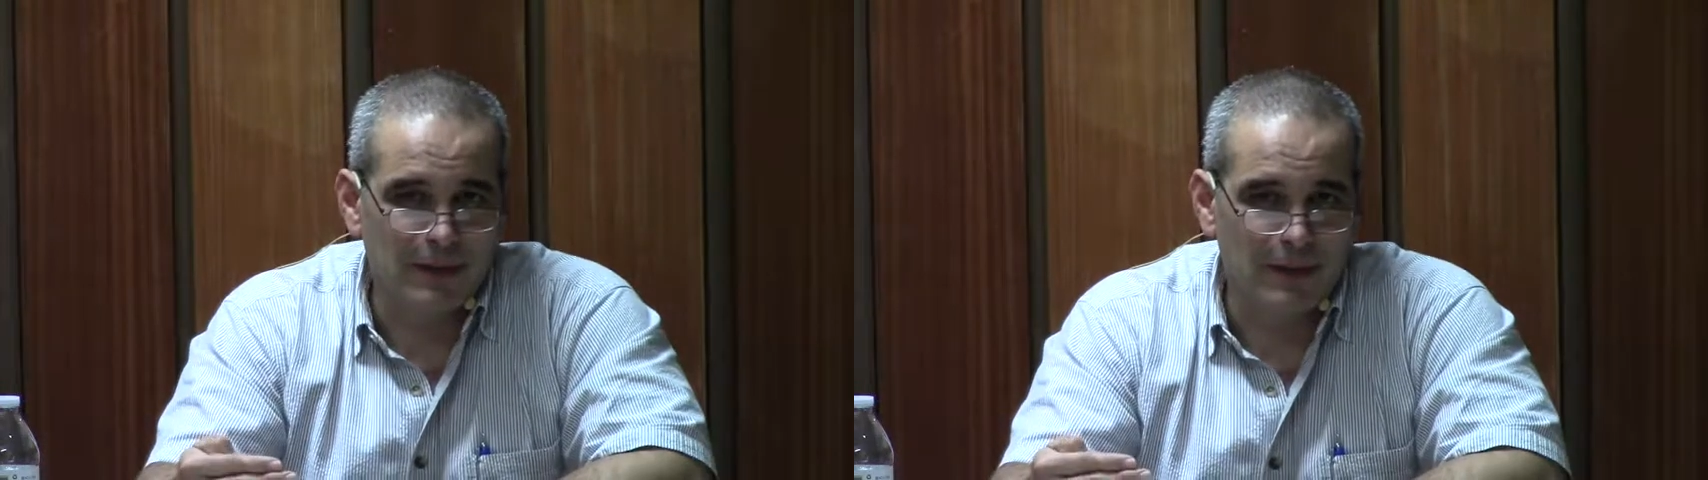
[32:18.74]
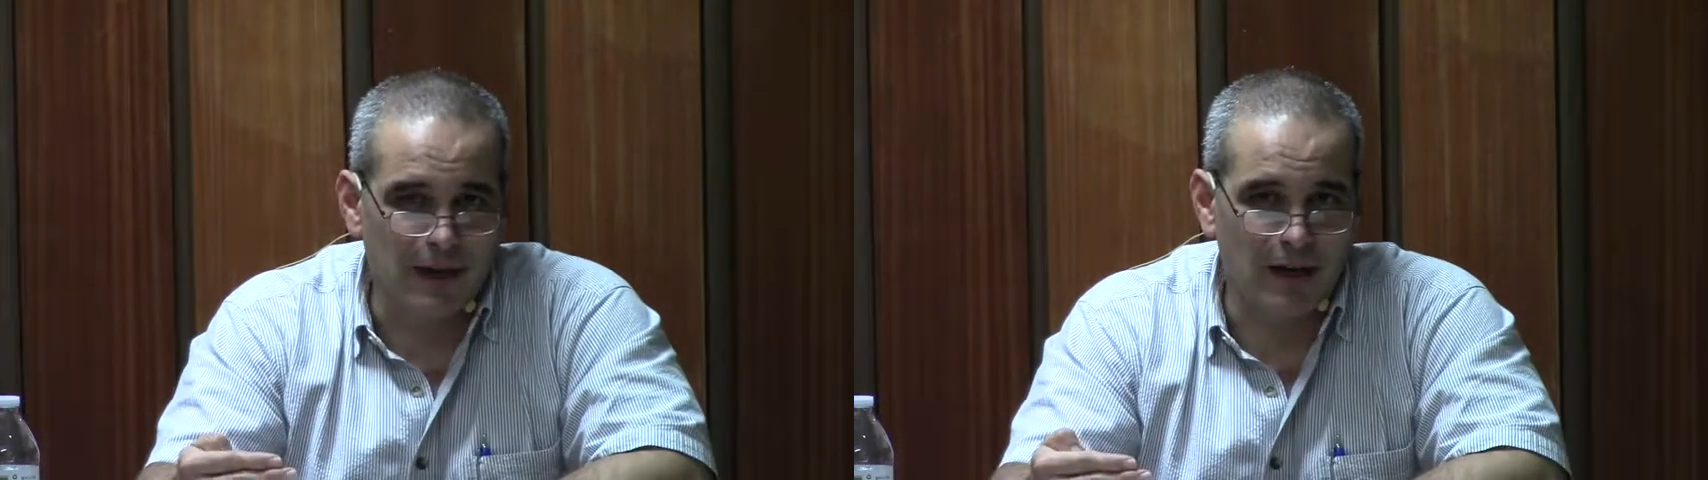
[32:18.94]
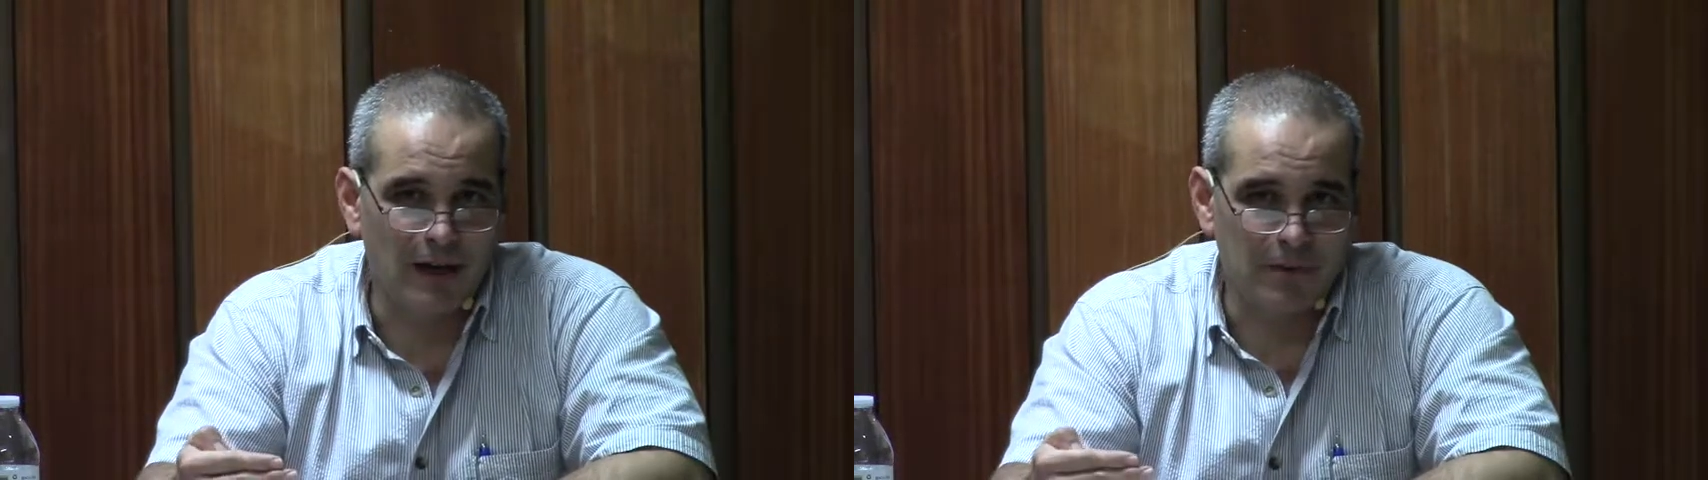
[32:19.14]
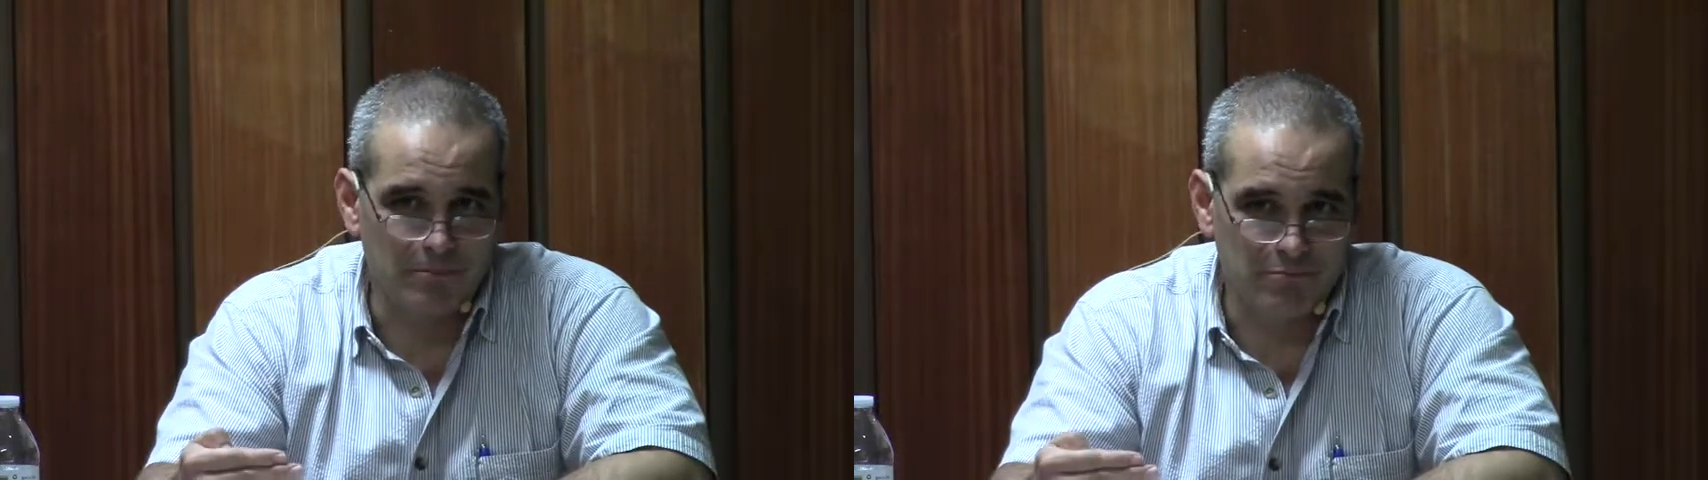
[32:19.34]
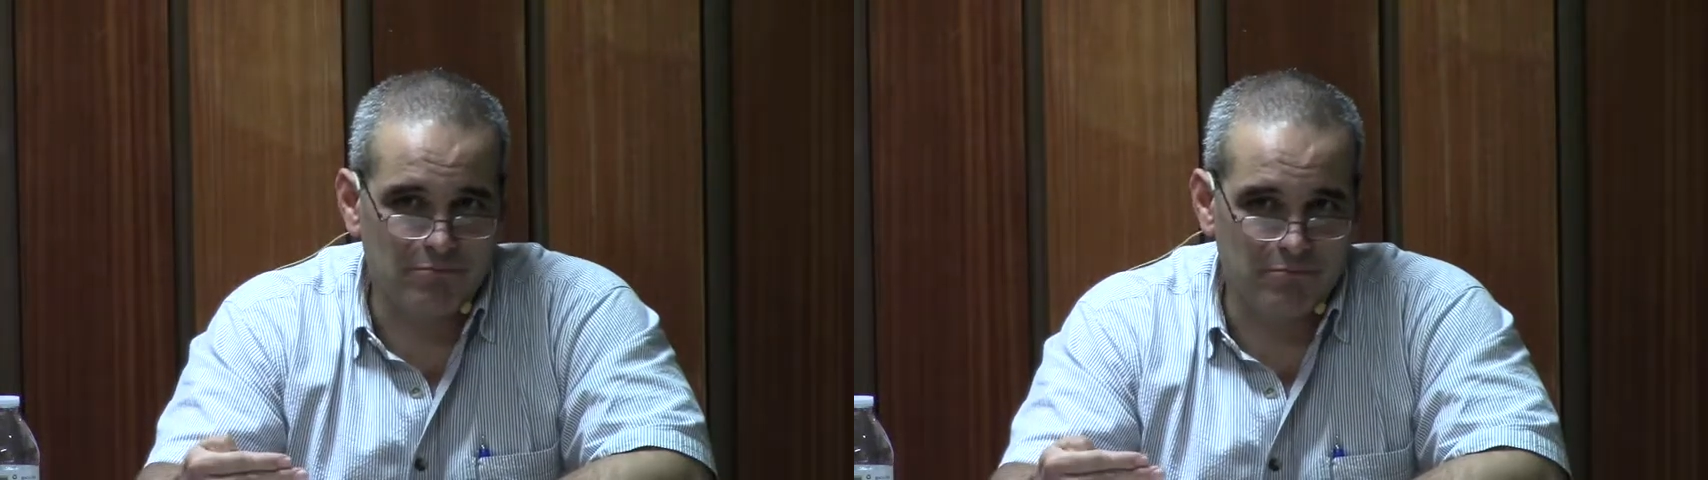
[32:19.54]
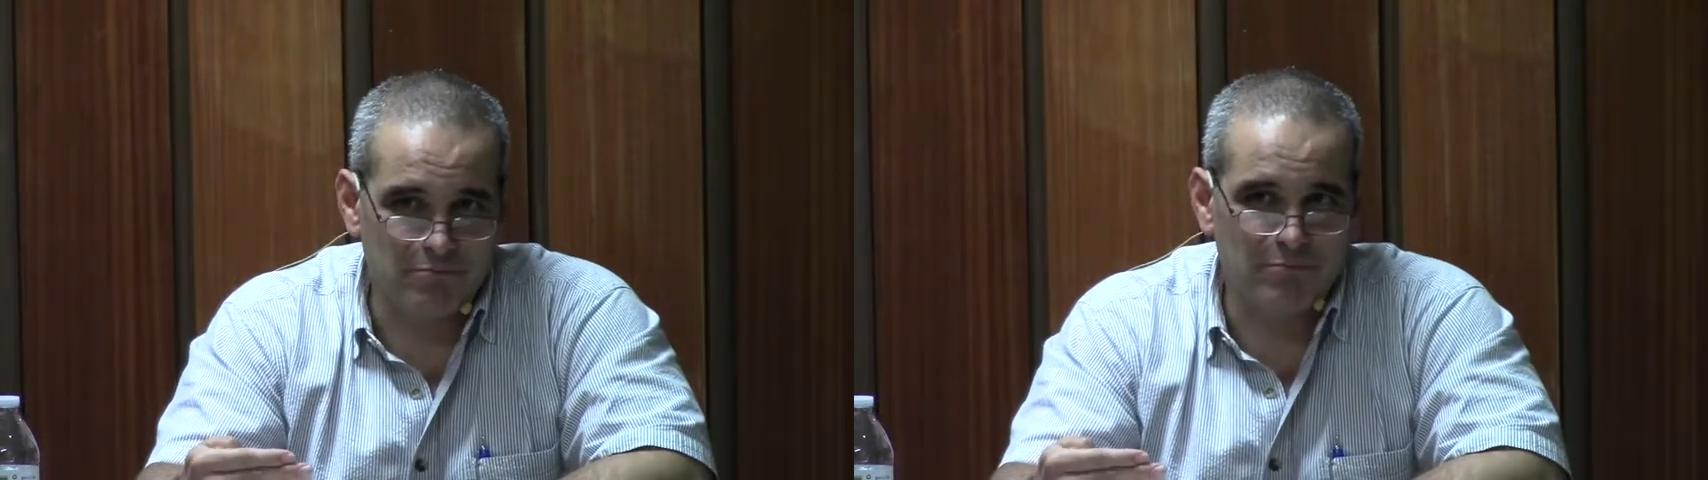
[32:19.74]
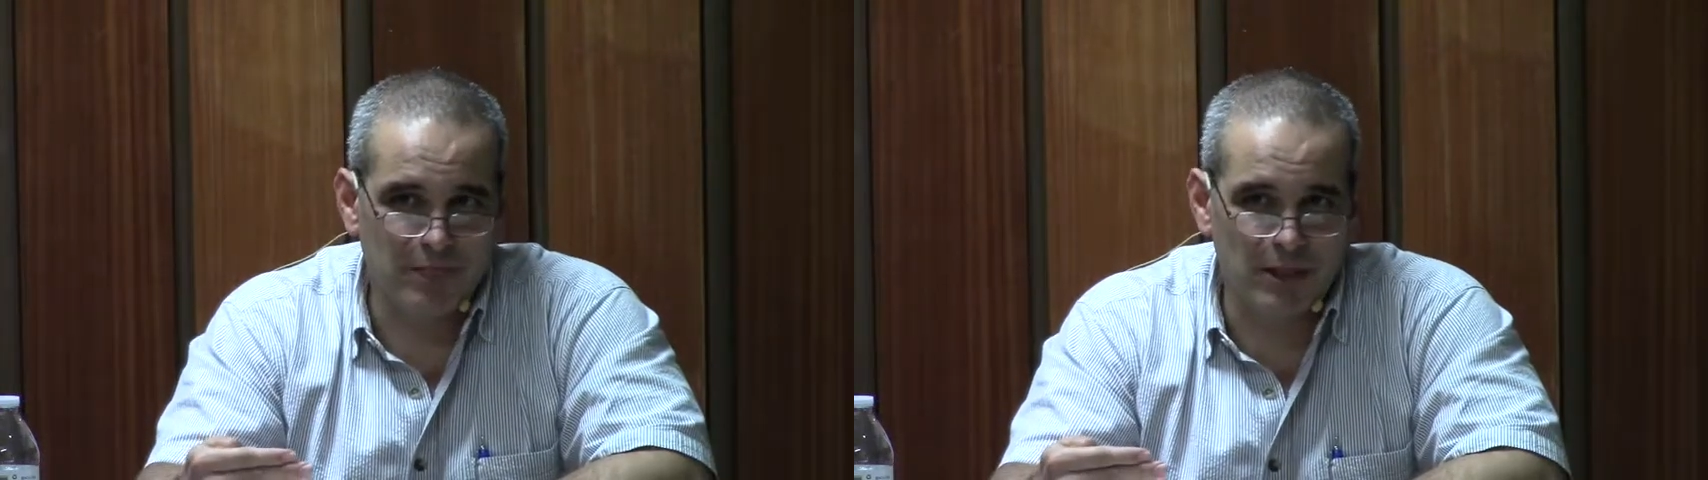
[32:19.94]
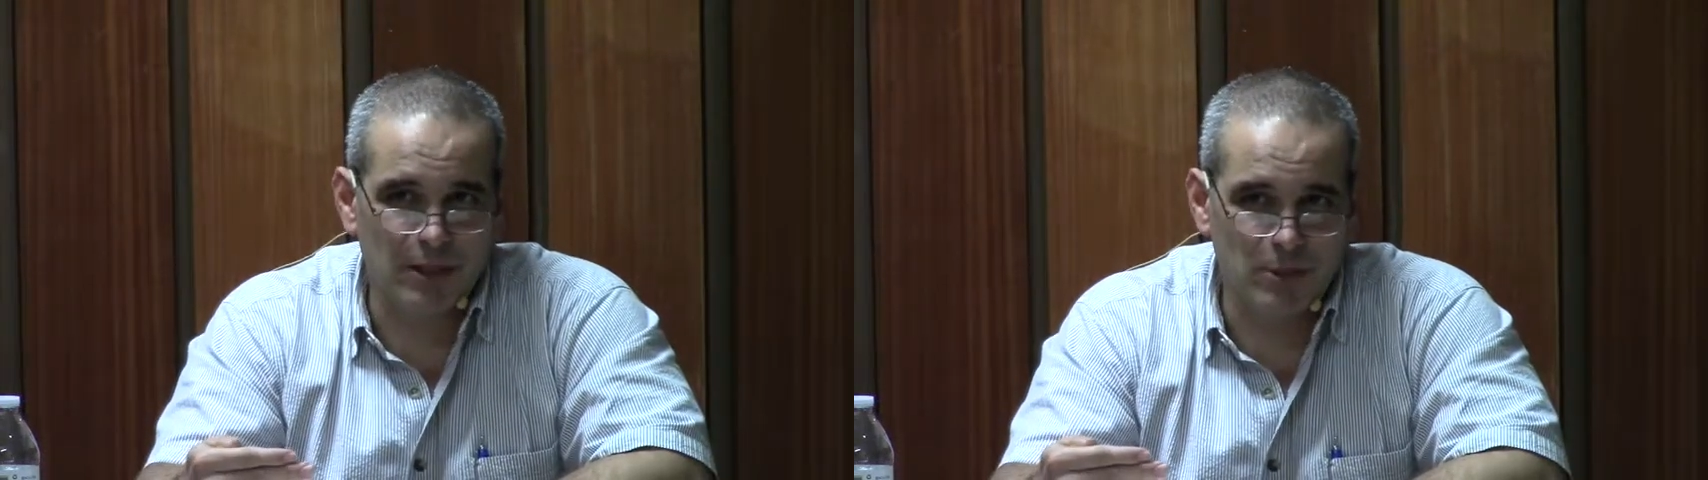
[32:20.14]
so
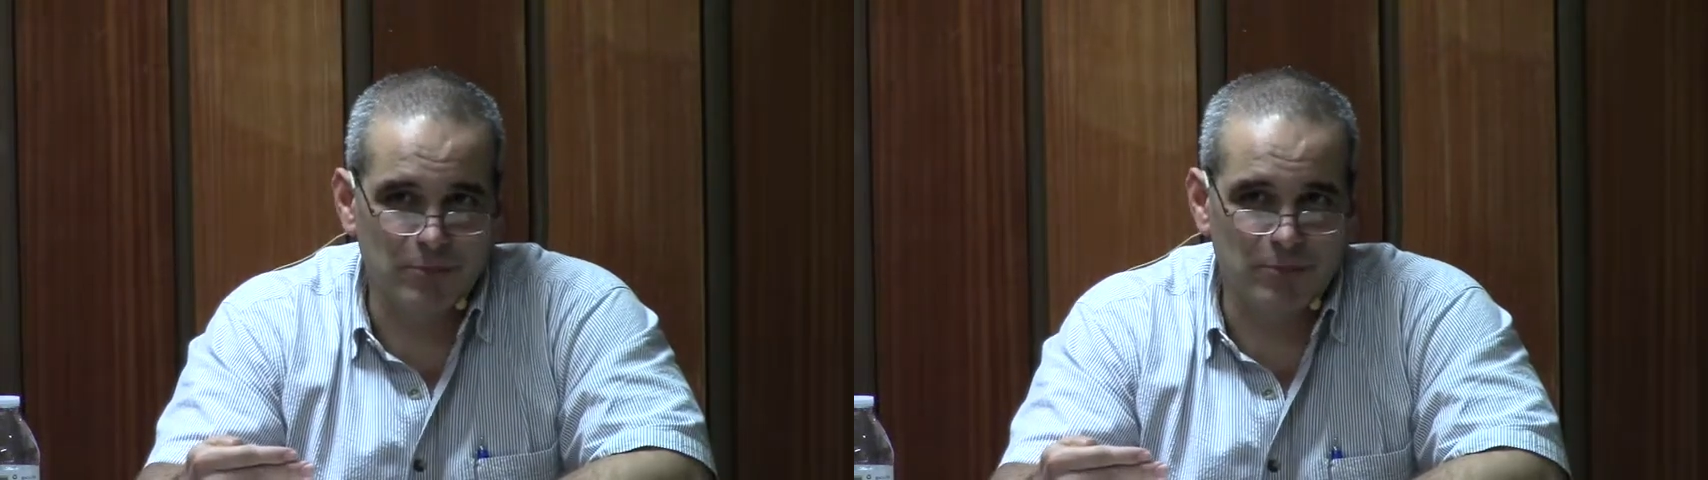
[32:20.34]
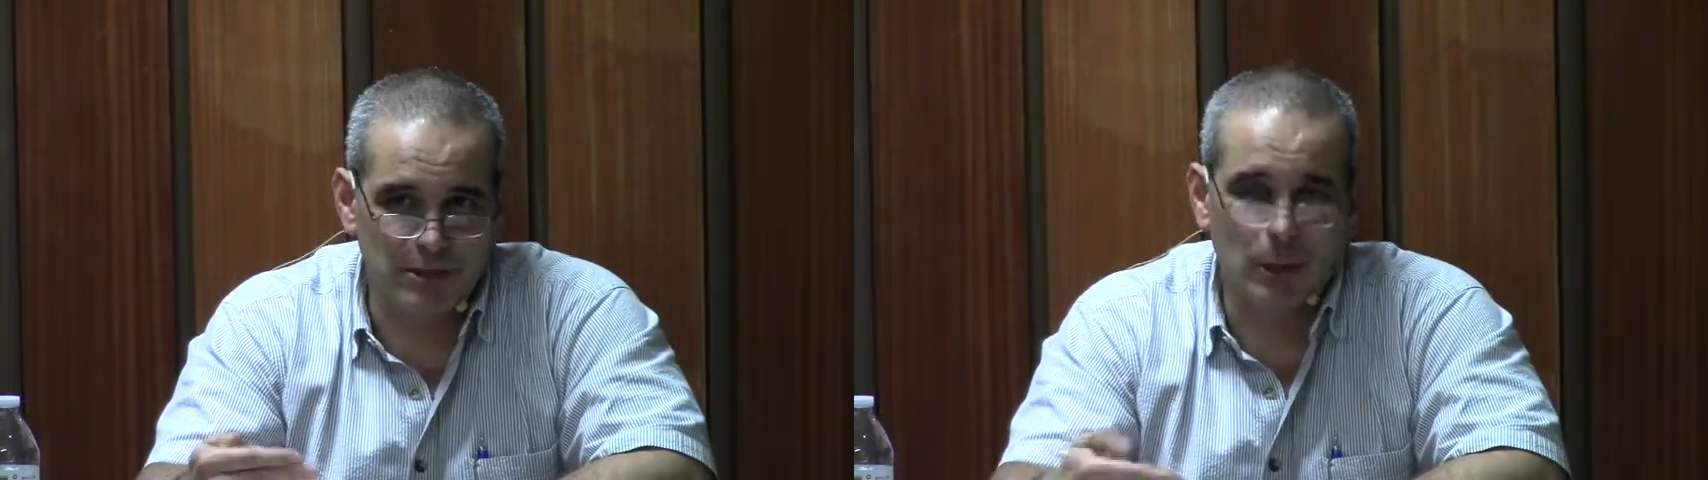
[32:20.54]
to